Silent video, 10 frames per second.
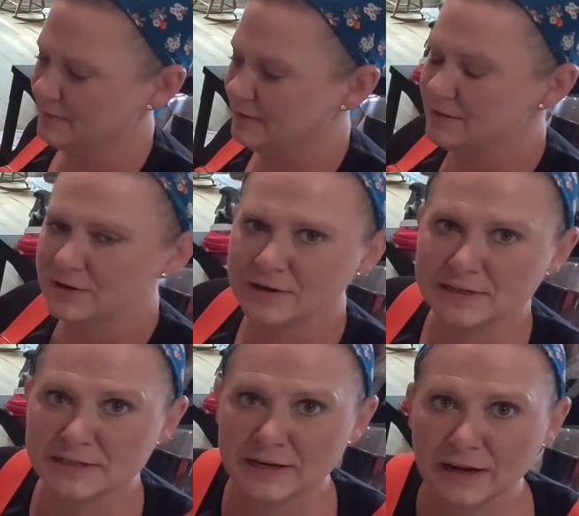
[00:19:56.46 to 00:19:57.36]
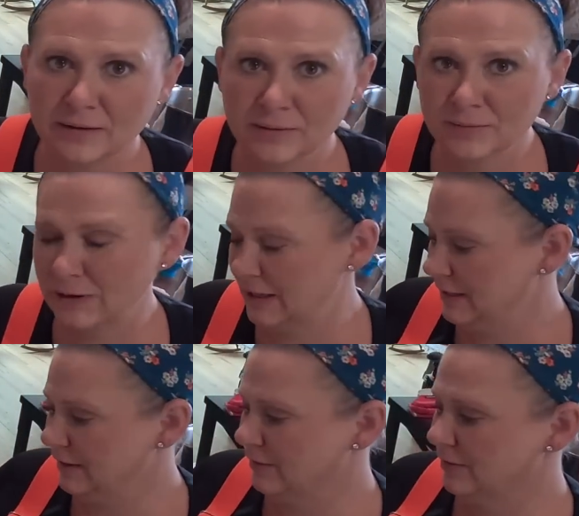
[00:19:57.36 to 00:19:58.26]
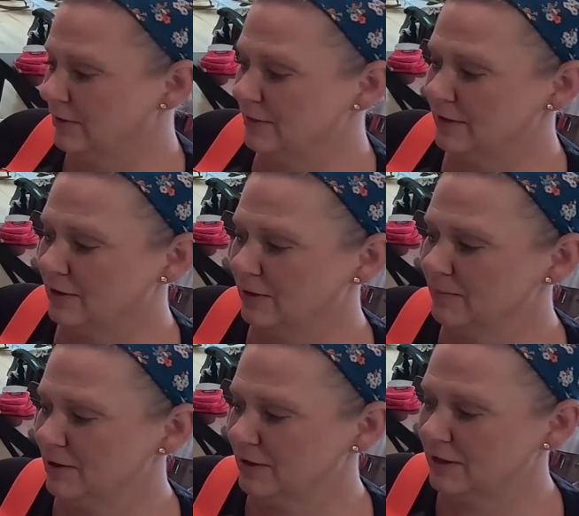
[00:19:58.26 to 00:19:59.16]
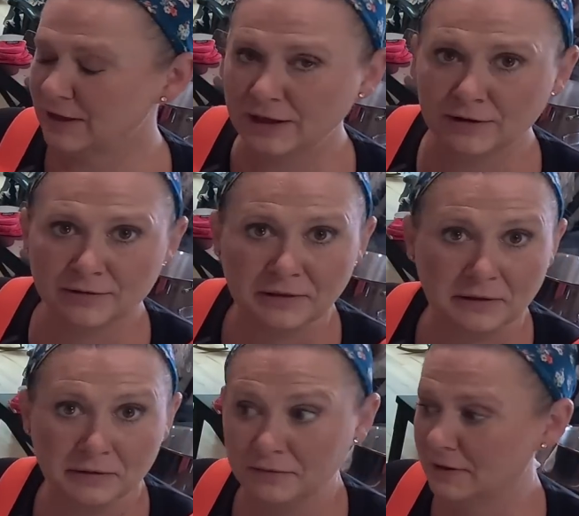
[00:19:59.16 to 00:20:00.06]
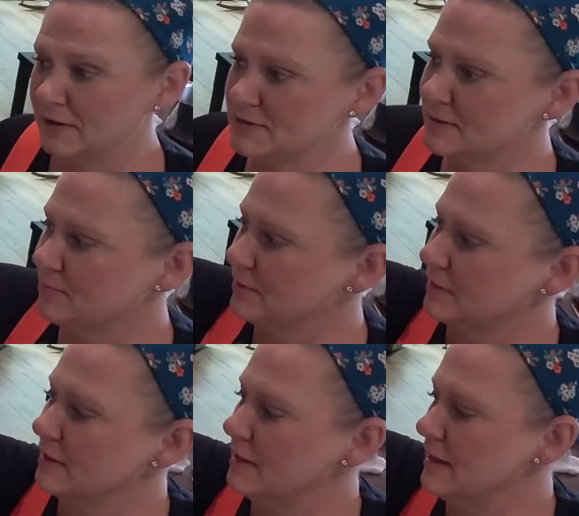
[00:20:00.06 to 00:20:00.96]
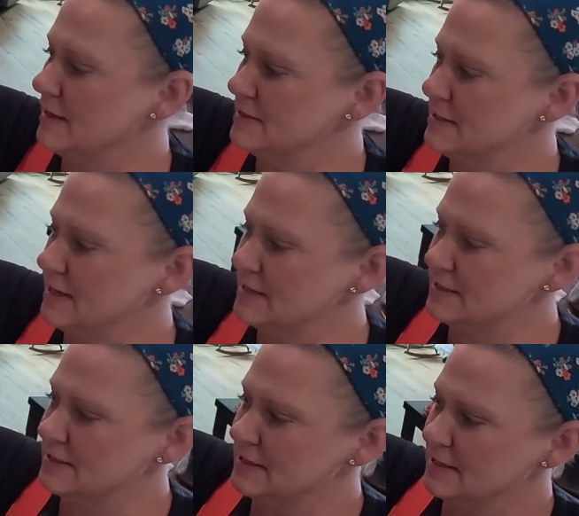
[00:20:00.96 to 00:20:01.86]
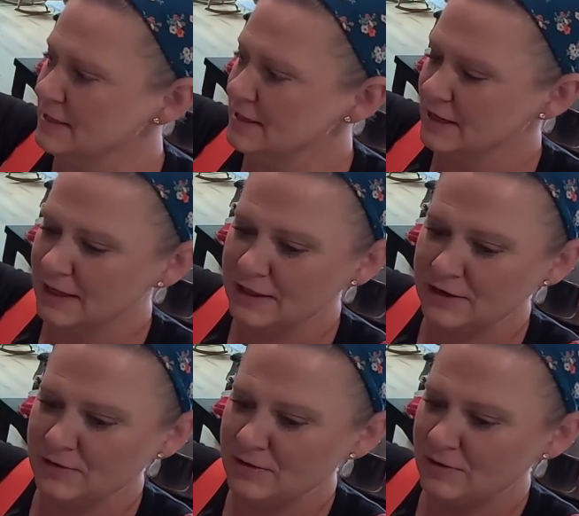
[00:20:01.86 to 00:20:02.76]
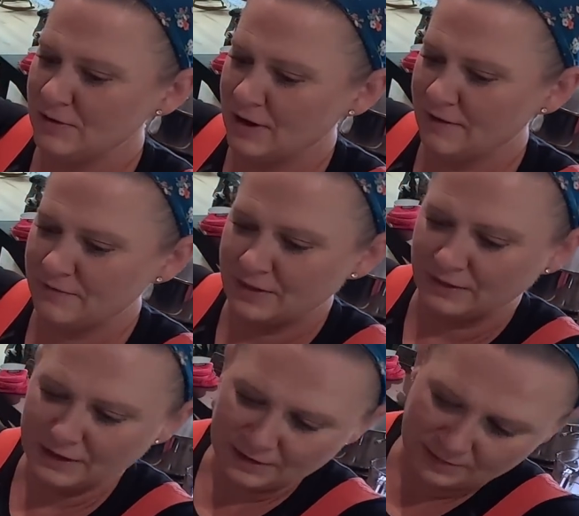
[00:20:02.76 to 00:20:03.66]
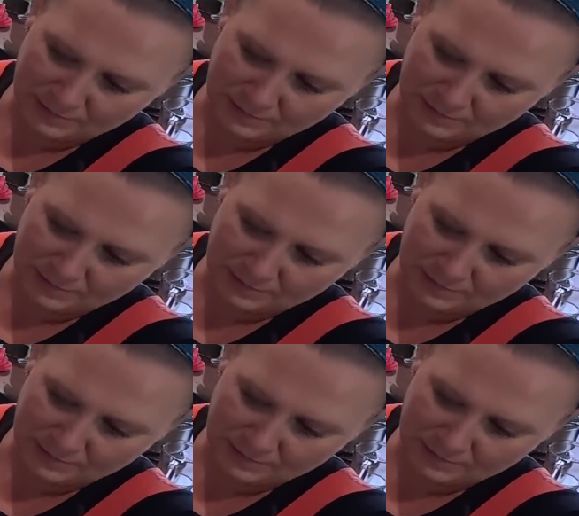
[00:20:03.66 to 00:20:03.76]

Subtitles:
There is an arrow right here on the All-American canner that lines up with an indent, and then you know you have the lid on